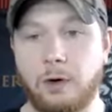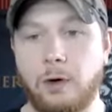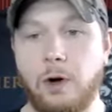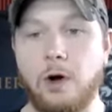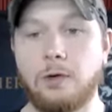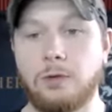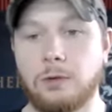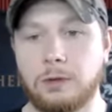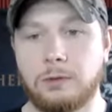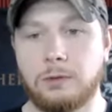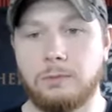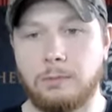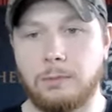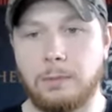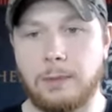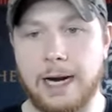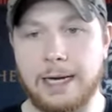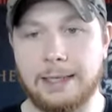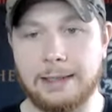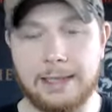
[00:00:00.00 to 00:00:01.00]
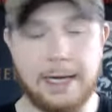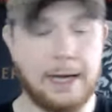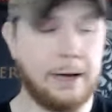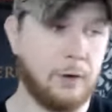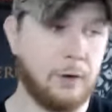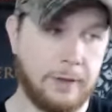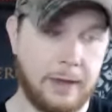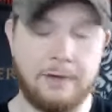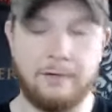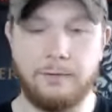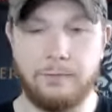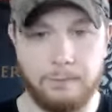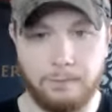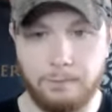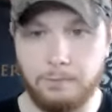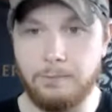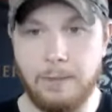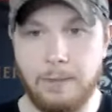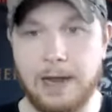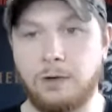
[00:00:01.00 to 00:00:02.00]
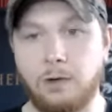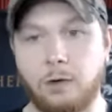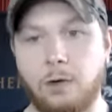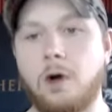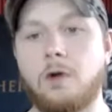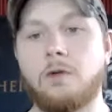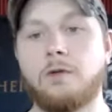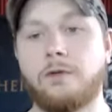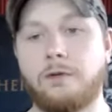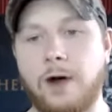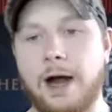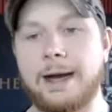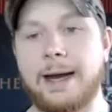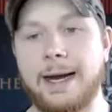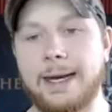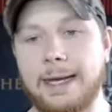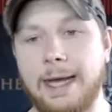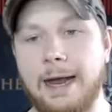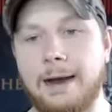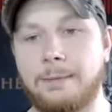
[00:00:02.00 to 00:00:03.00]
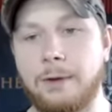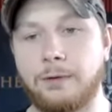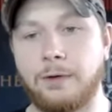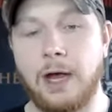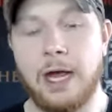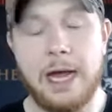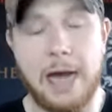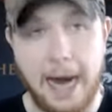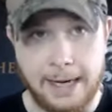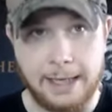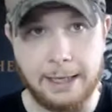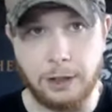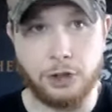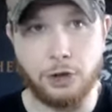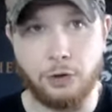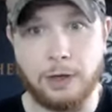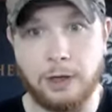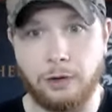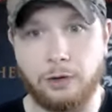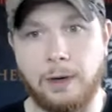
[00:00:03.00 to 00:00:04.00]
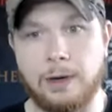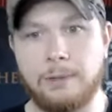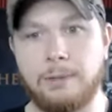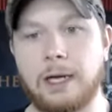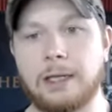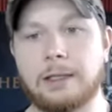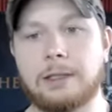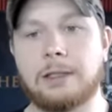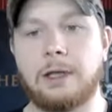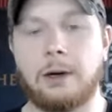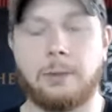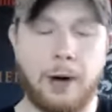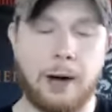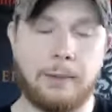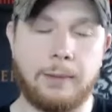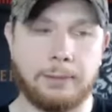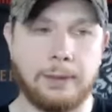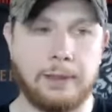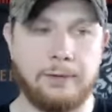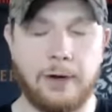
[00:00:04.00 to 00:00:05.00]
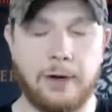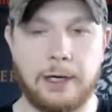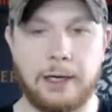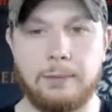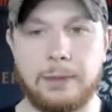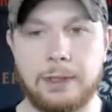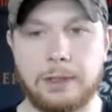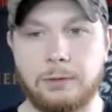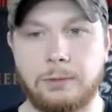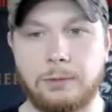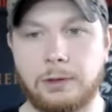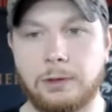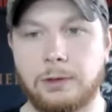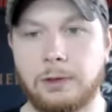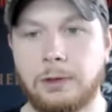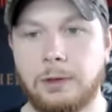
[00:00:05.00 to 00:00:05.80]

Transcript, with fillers: their own mindset or they've made their own finite game of, I need to do it in three months, they're probably fucking miserable